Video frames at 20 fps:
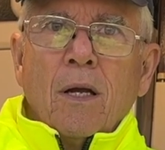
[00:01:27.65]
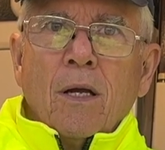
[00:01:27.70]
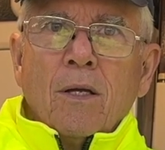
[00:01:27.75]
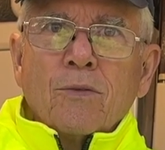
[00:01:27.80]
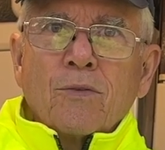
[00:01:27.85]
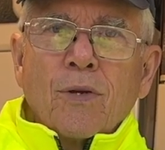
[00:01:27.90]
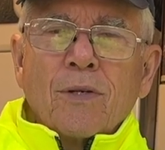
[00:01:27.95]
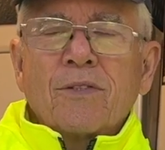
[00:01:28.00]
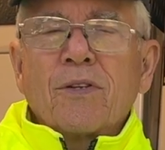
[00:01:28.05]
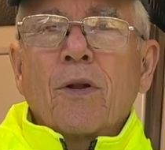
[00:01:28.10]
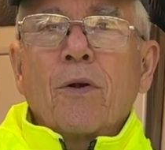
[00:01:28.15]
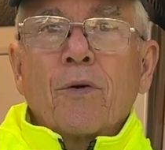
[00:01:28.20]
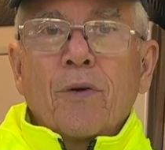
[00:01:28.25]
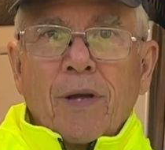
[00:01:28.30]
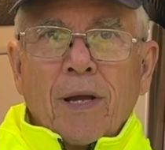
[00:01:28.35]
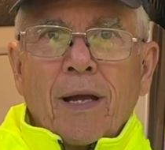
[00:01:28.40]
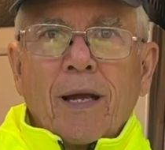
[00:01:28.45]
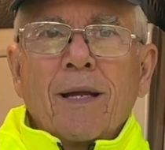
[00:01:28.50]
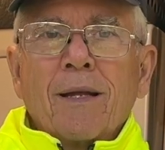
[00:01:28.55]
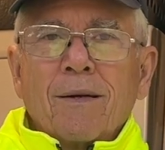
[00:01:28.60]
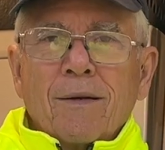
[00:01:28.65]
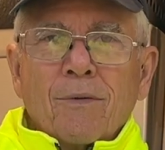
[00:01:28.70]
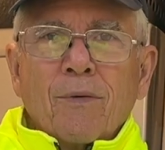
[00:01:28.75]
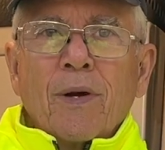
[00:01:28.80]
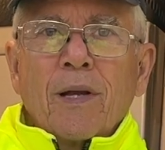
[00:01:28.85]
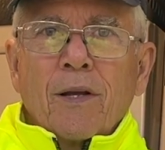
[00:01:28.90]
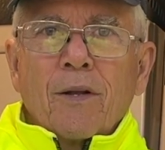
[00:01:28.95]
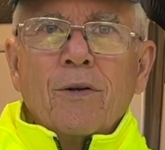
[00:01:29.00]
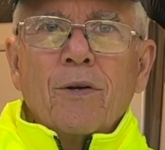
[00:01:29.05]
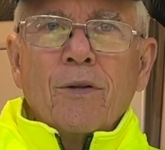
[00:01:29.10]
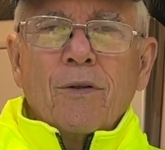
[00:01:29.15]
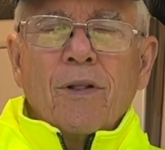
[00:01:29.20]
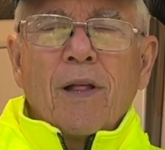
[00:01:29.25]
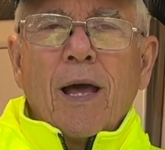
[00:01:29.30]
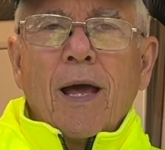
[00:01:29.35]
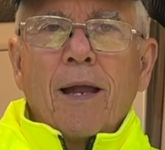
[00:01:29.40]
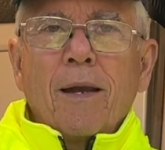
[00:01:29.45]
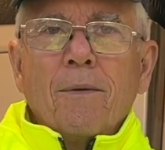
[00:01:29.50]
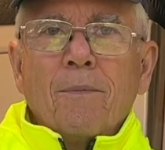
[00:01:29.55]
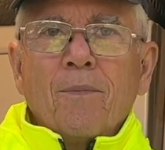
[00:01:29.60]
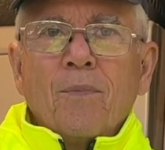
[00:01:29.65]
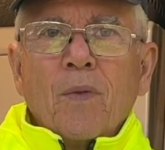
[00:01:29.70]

So I said, okay, we can do that.